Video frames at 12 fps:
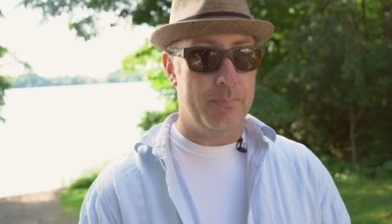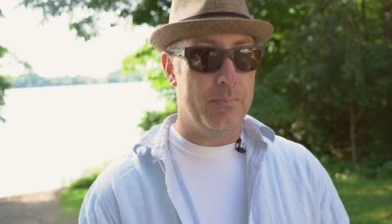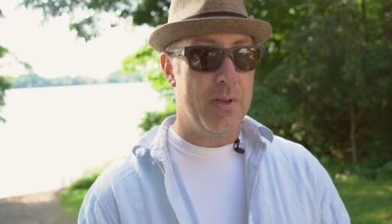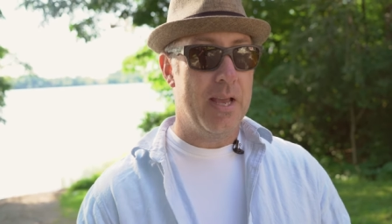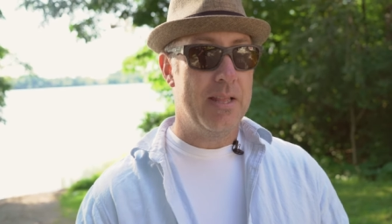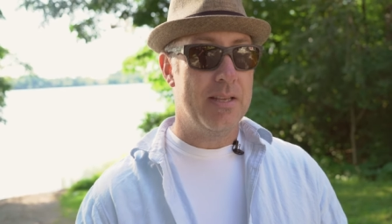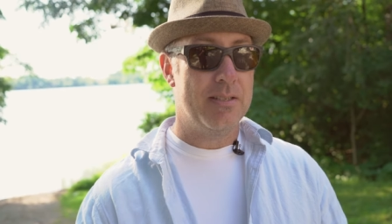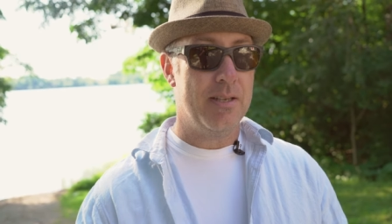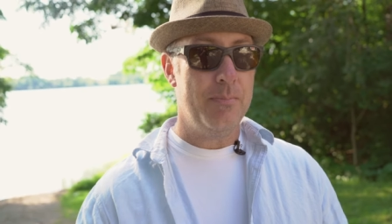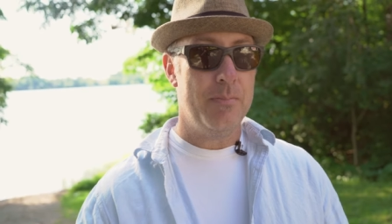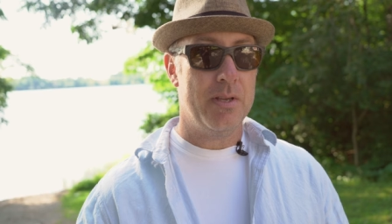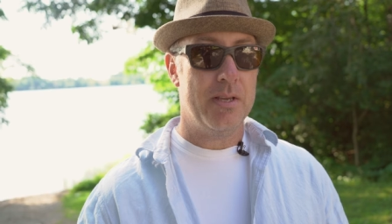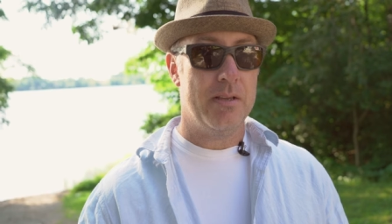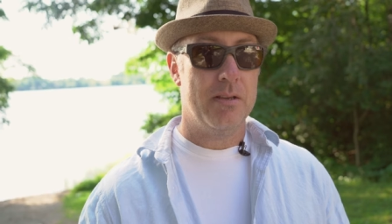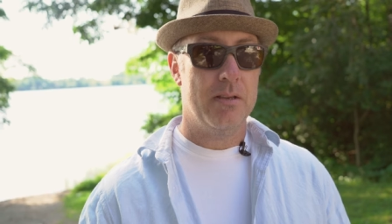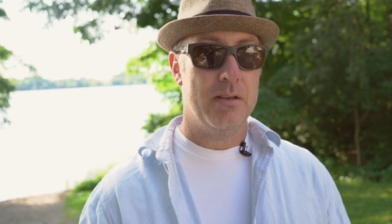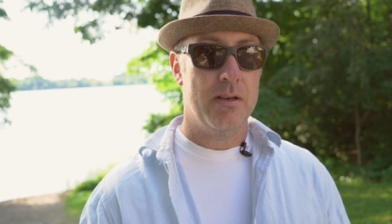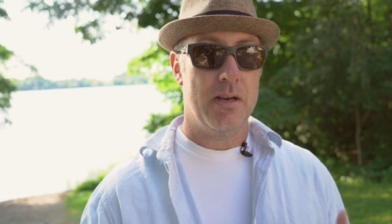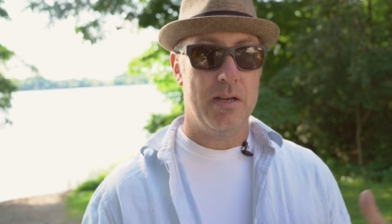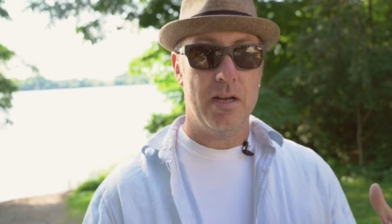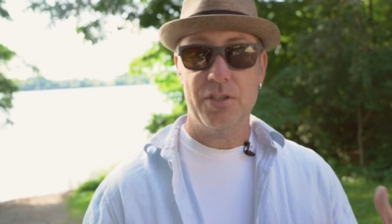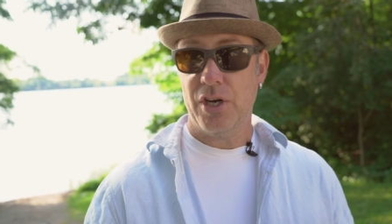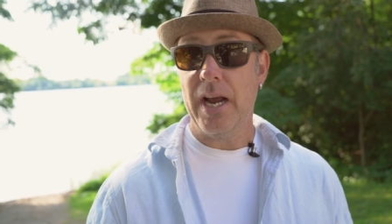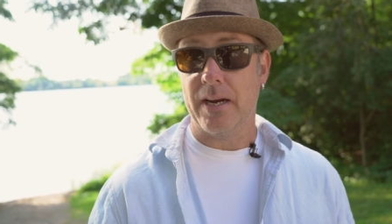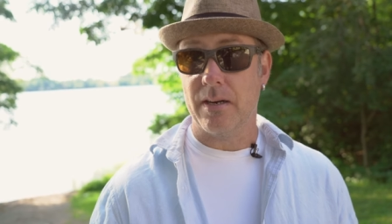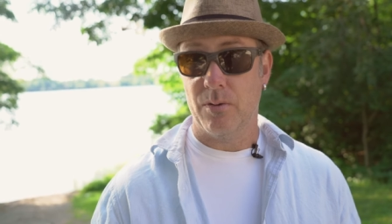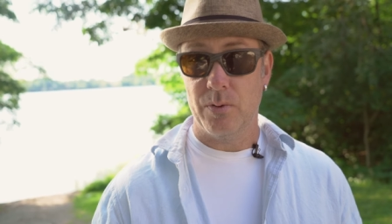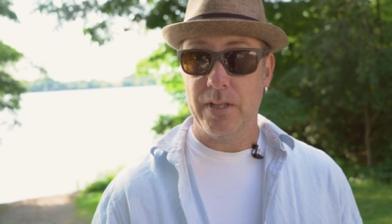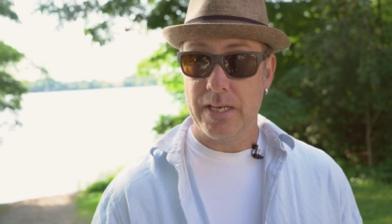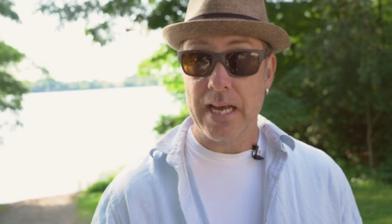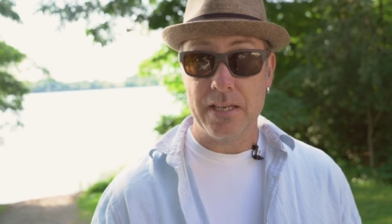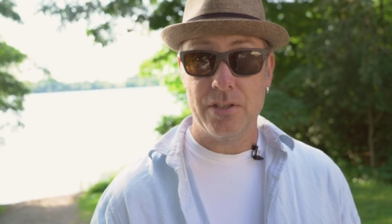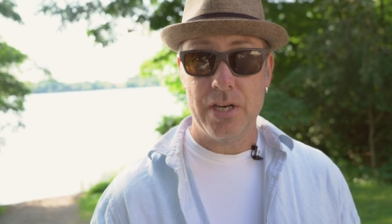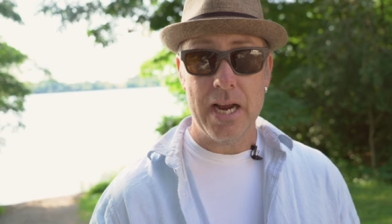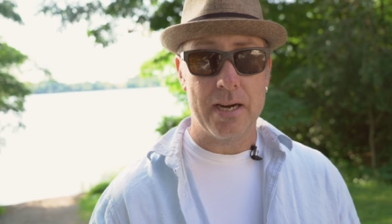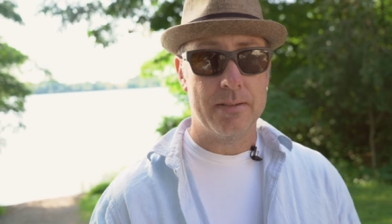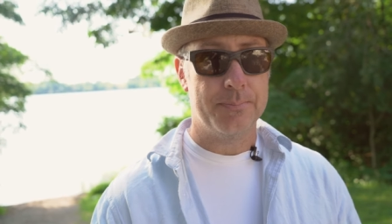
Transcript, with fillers: and they sent me a, a check, a really nice check.